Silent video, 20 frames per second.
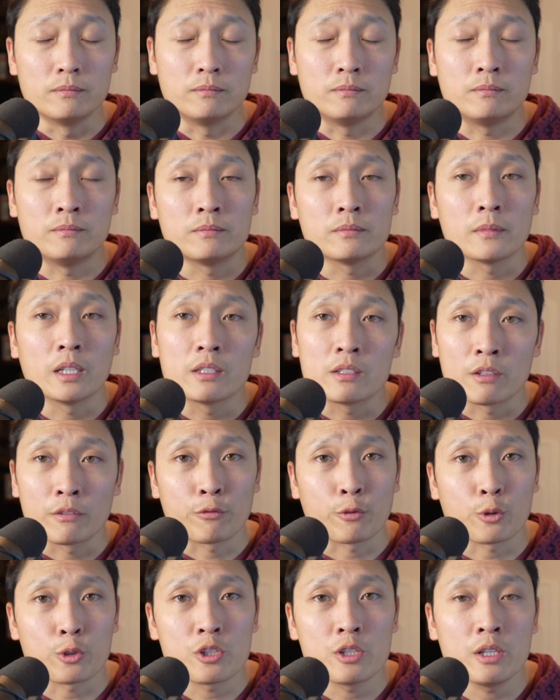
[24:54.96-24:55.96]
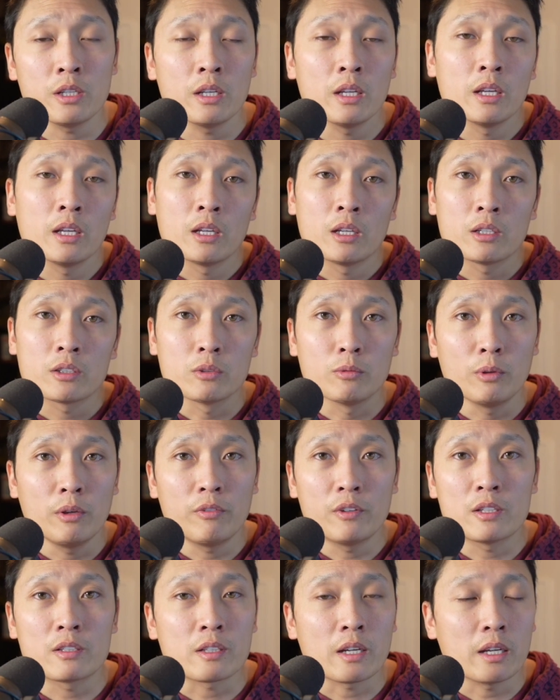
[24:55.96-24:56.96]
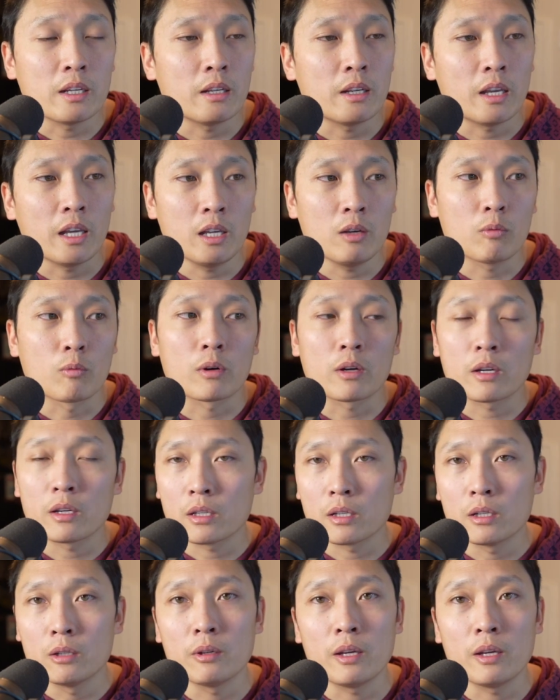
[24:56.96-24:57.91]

It's unfortunate, so we've decided, hey, we're going to go